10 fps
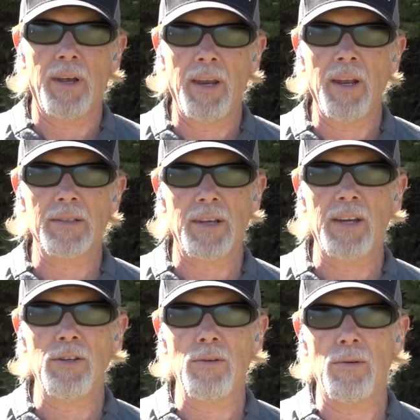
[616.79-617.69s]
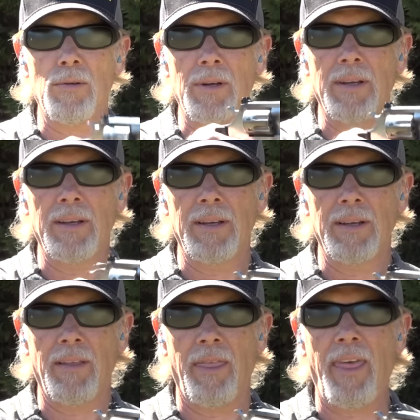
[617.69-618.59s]
unless I do
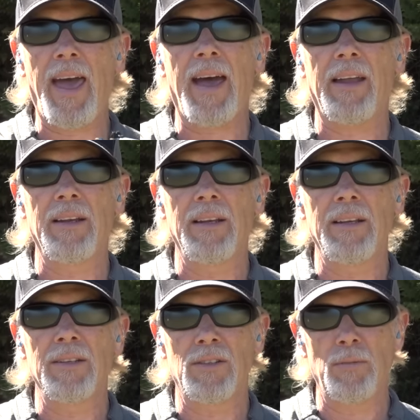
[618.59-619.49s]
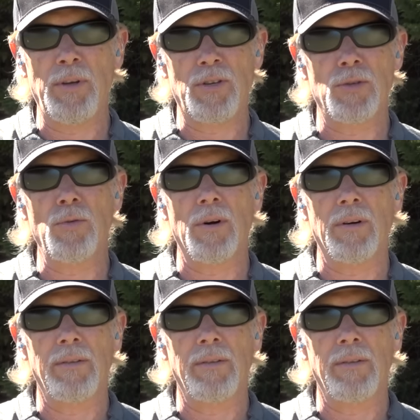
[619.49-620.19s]
that to be sure.